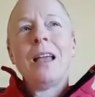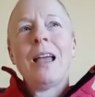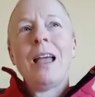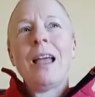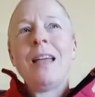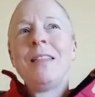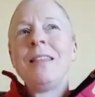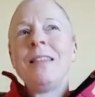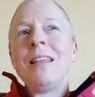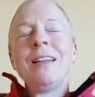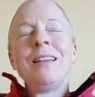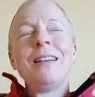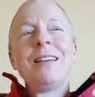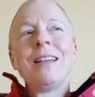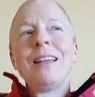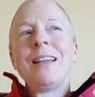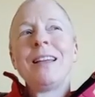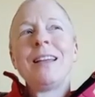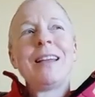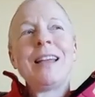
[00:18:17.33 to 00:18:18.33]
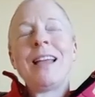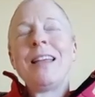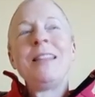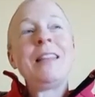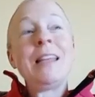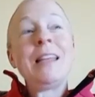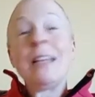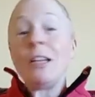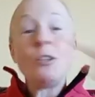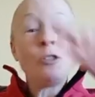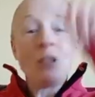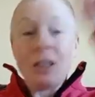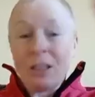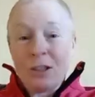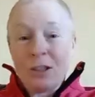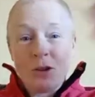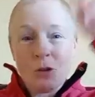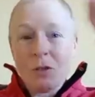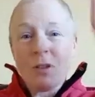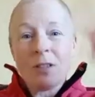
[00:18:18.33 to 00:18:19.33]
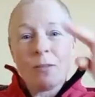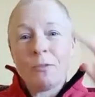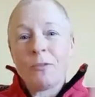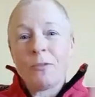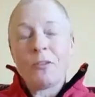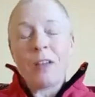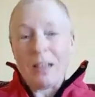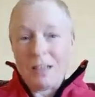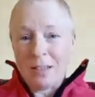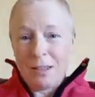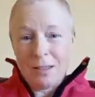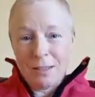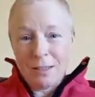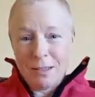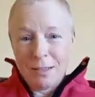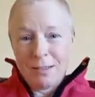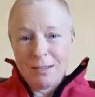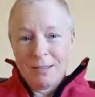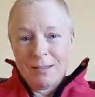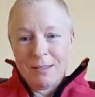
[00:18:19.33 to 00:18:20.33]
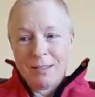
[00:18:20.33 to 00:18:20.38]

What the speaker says: And then he just drew some faces.